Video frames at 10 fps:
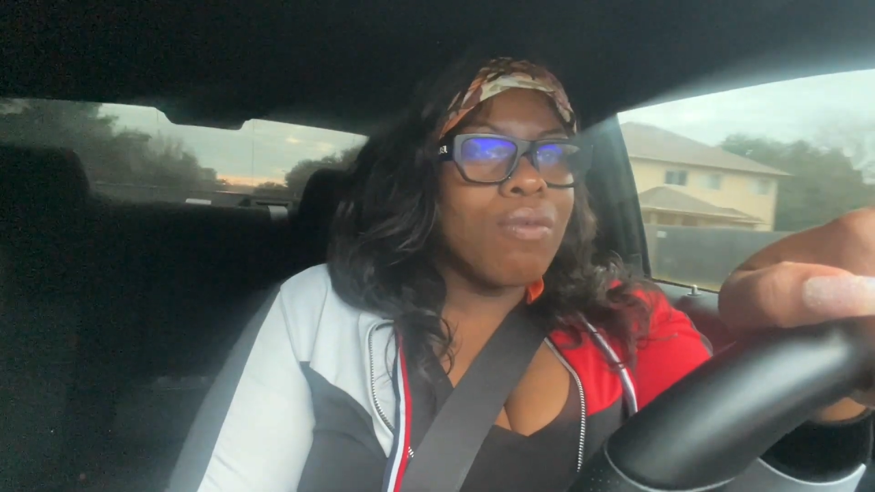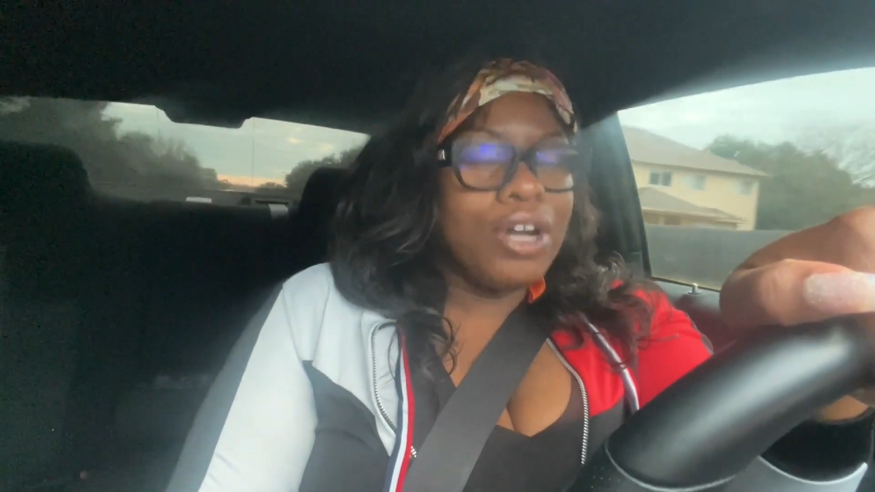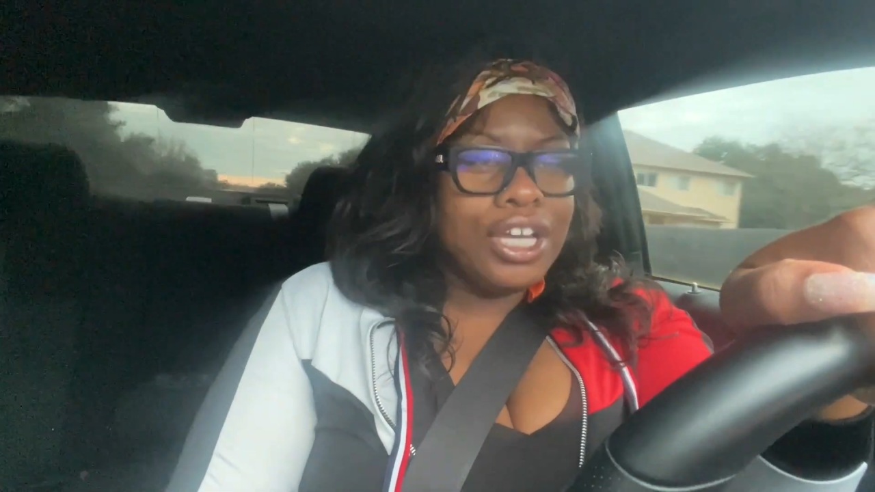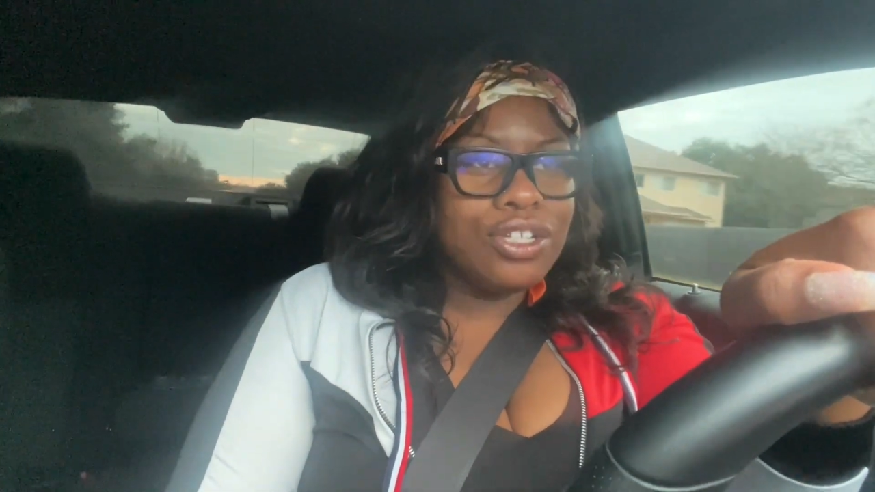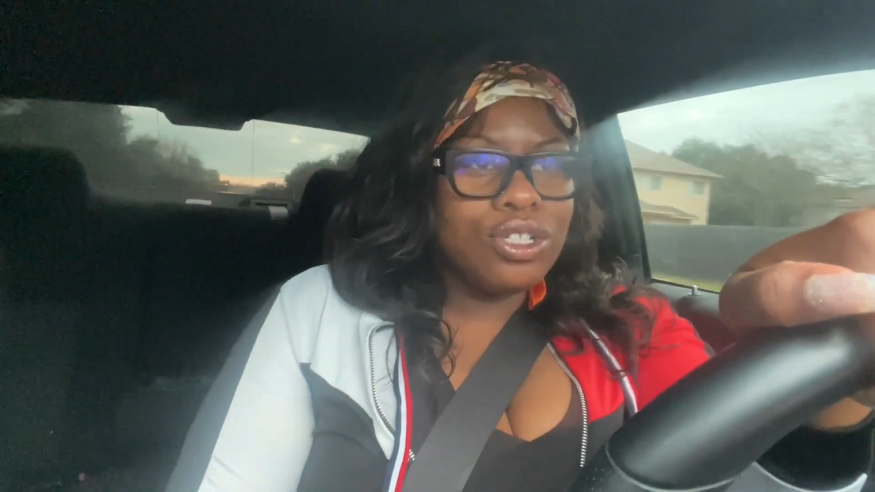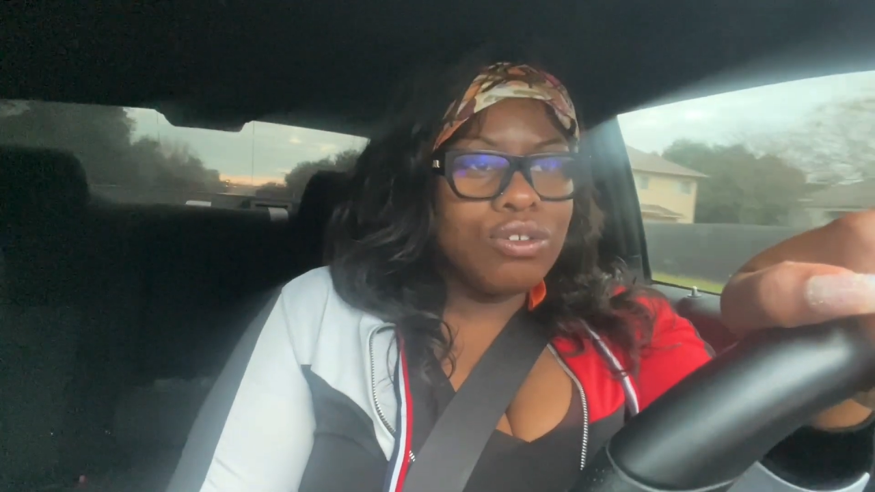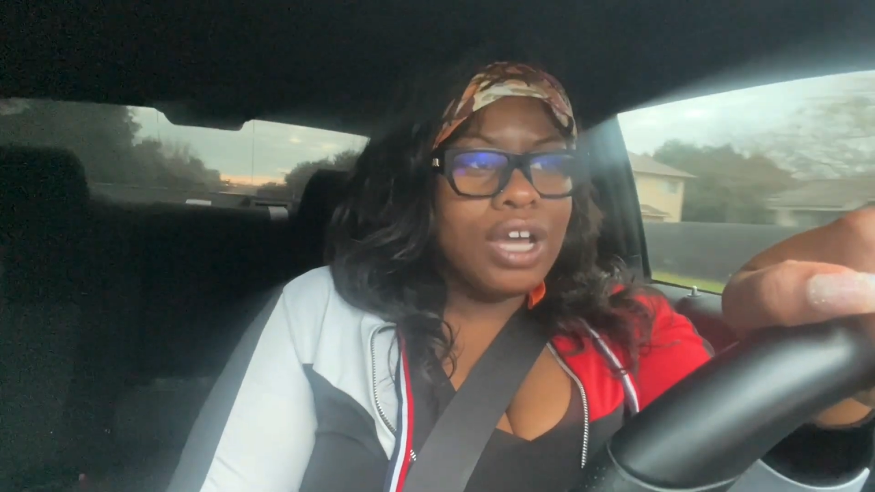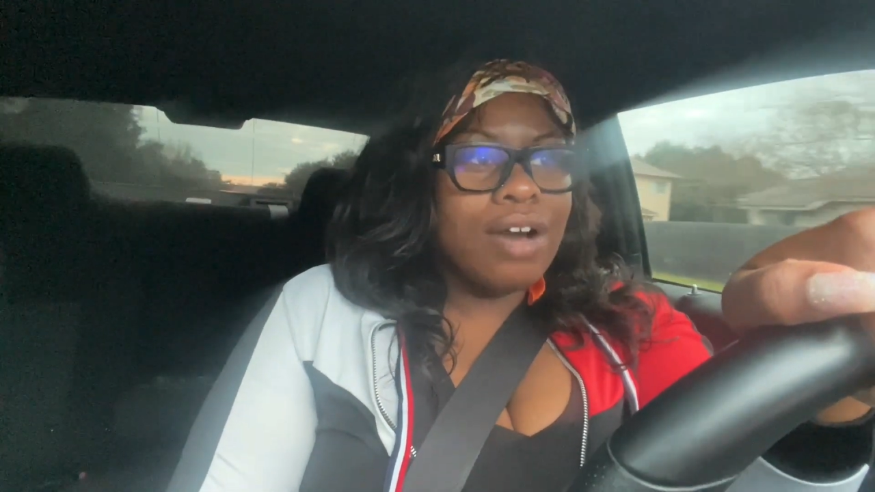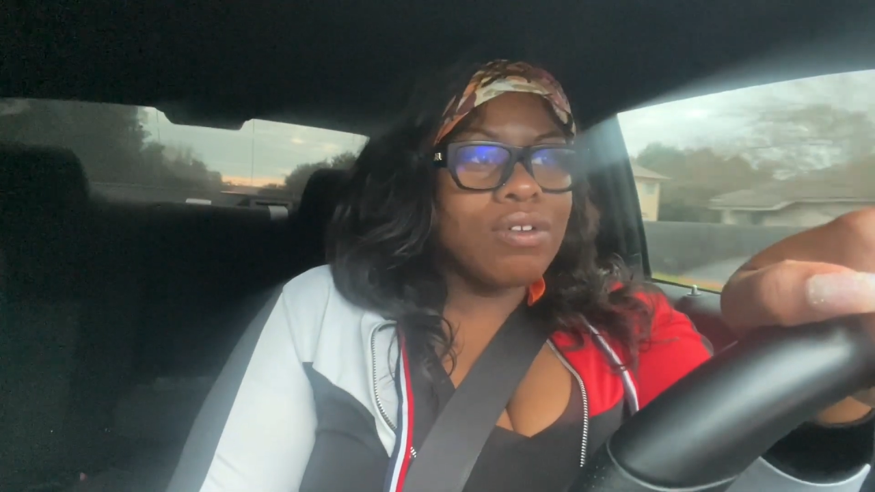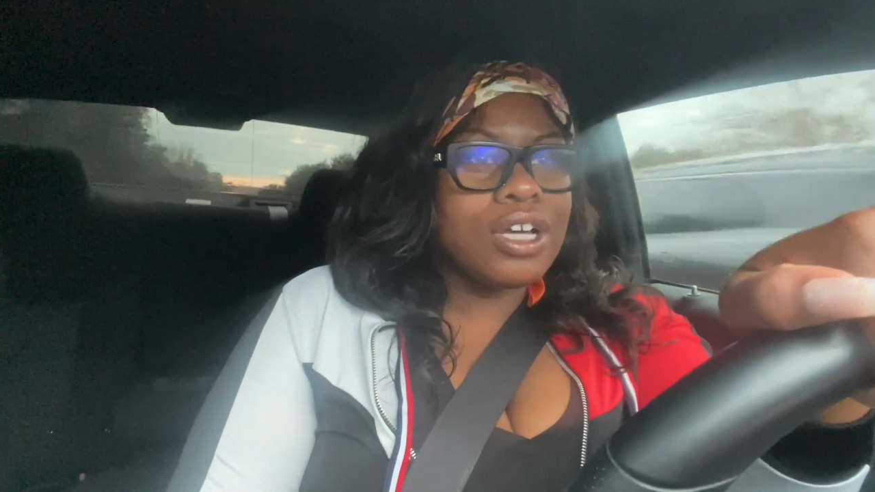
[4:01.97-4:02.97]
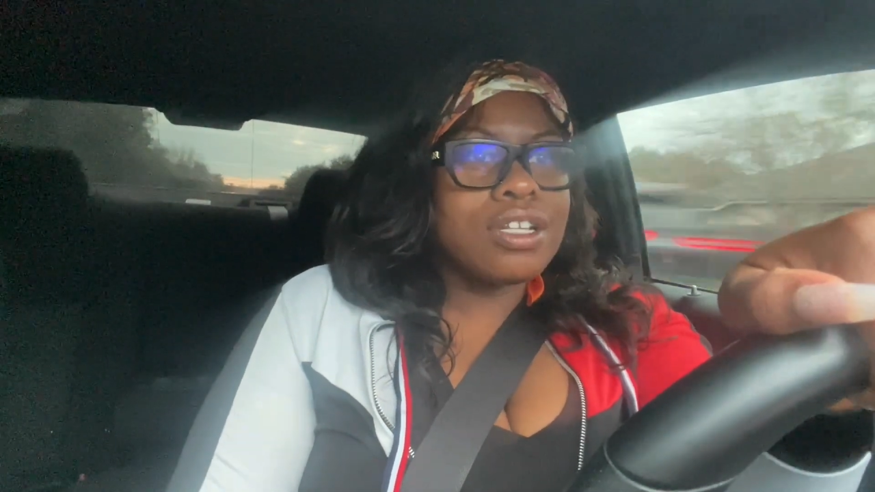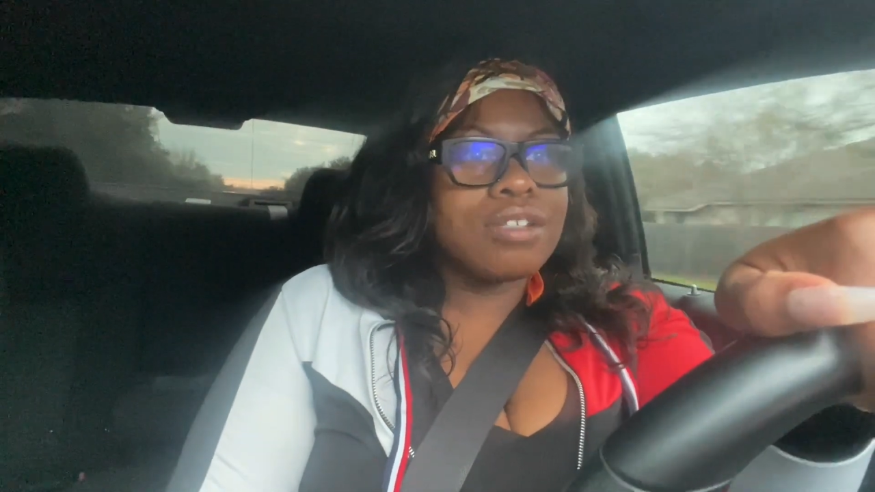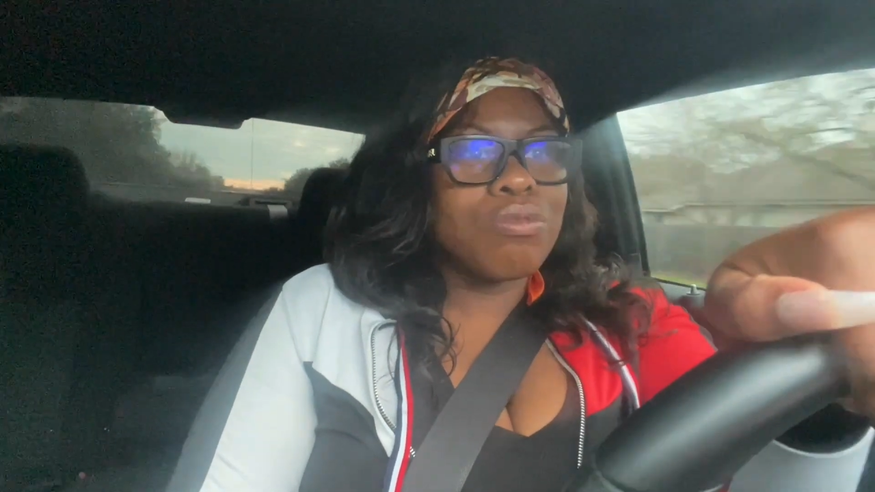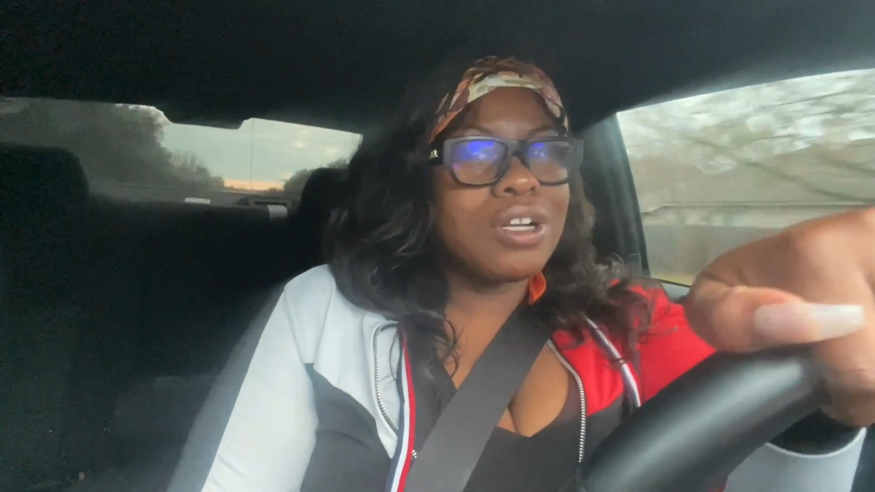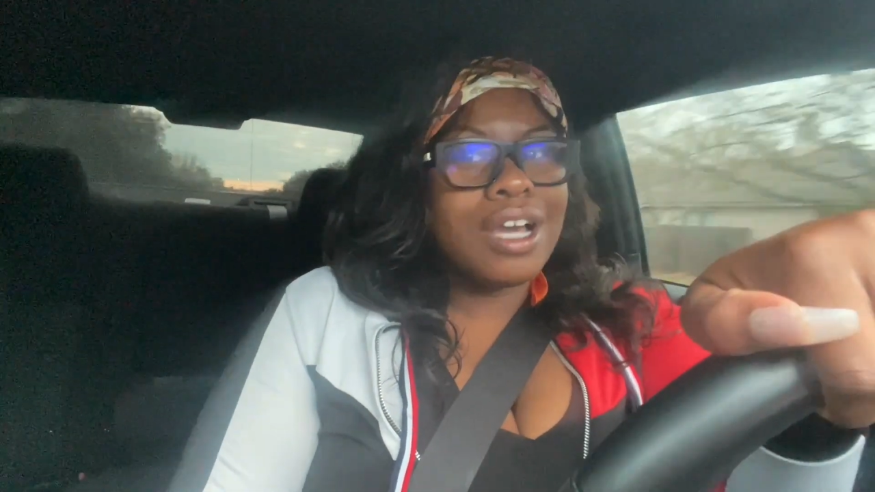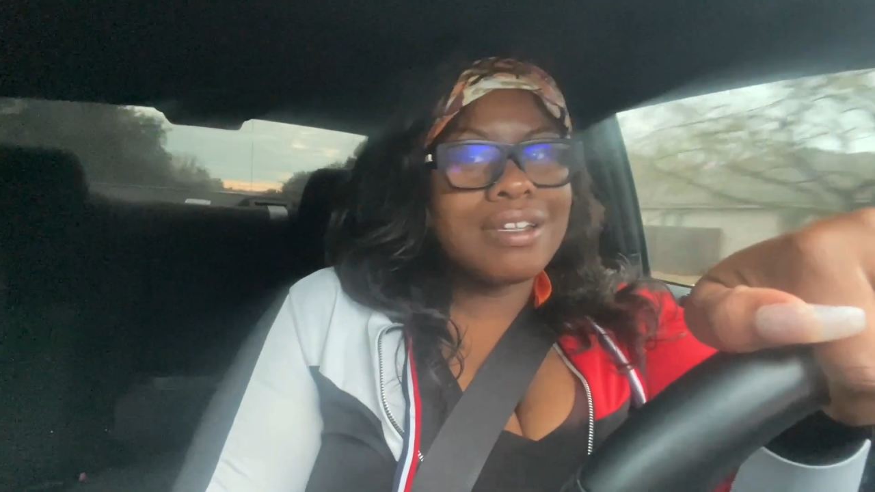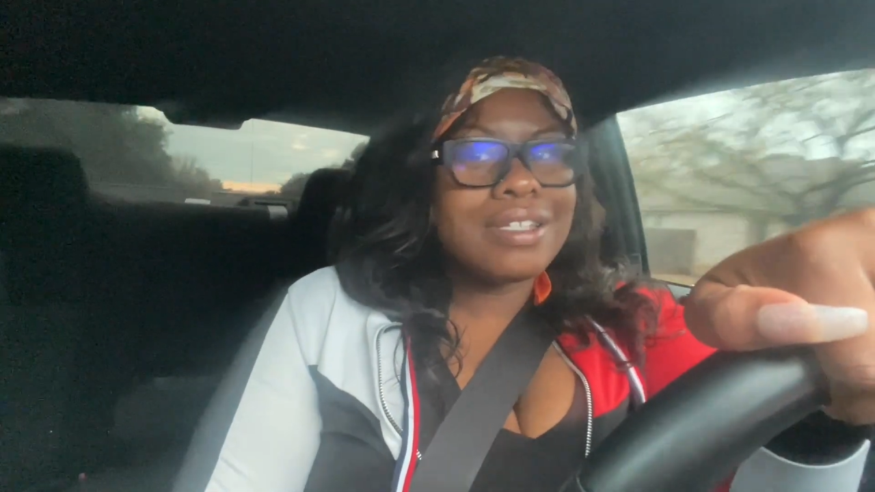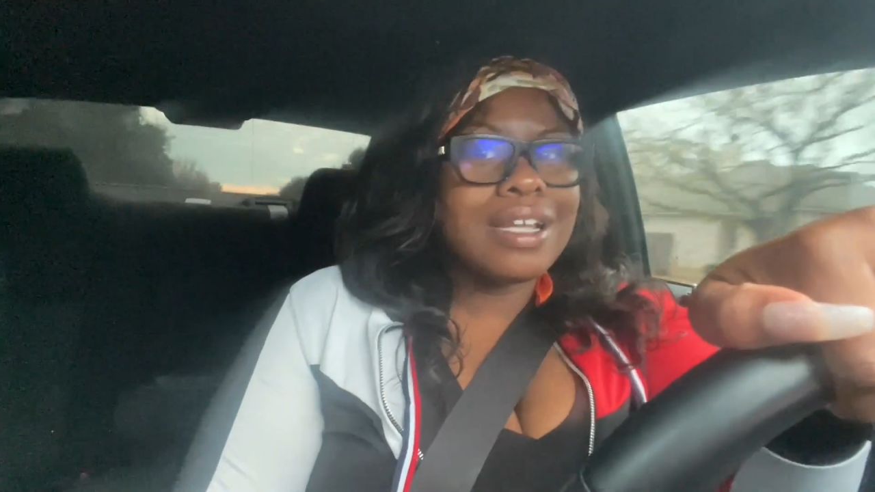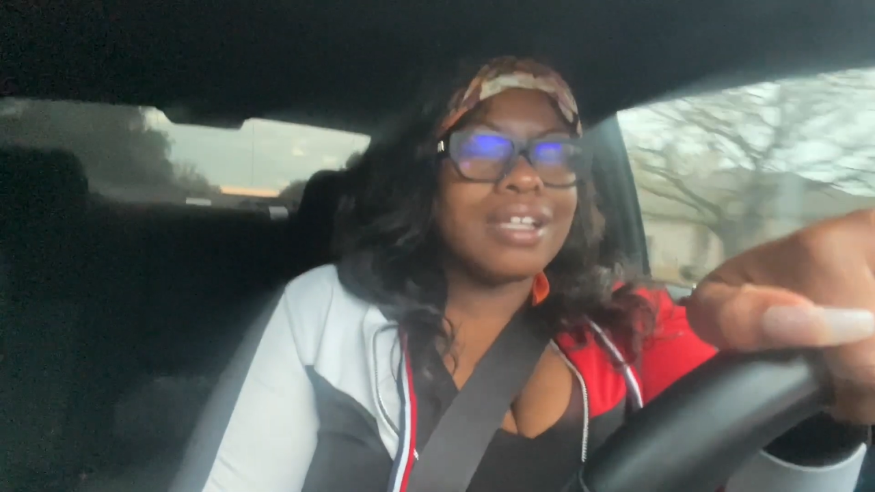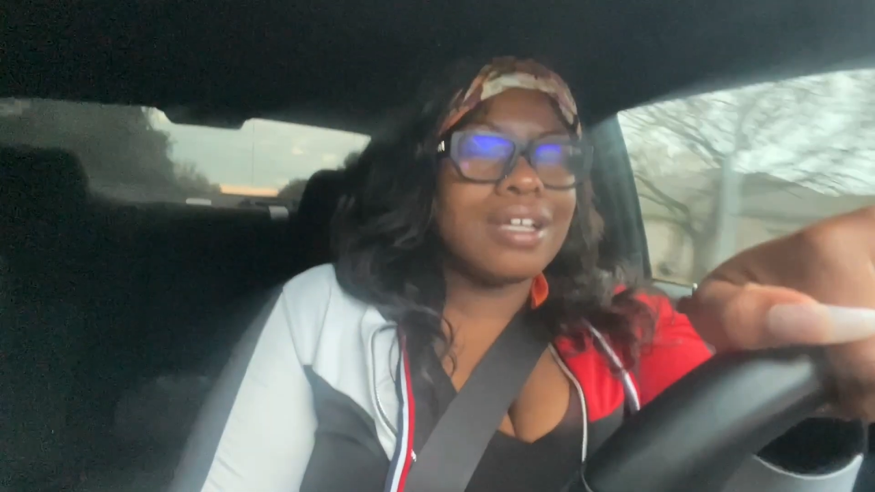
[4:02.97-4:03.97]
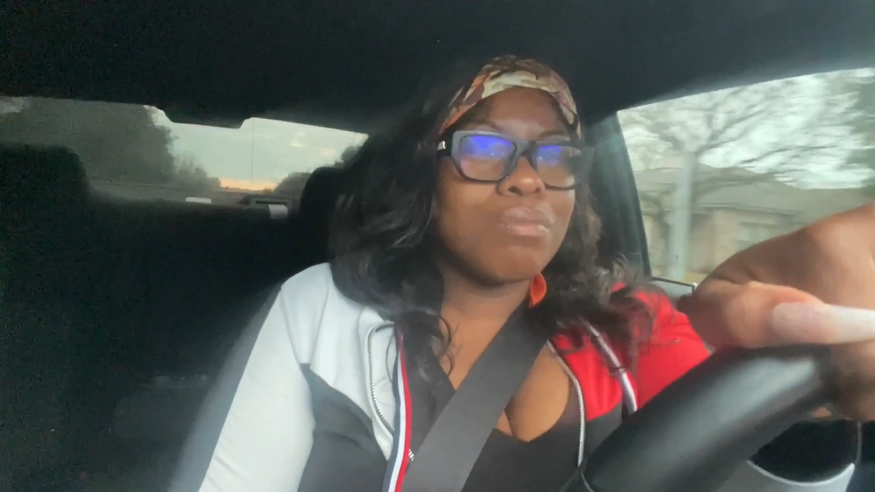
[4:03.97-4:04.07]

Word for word: we're getting chewed out because we're not selling.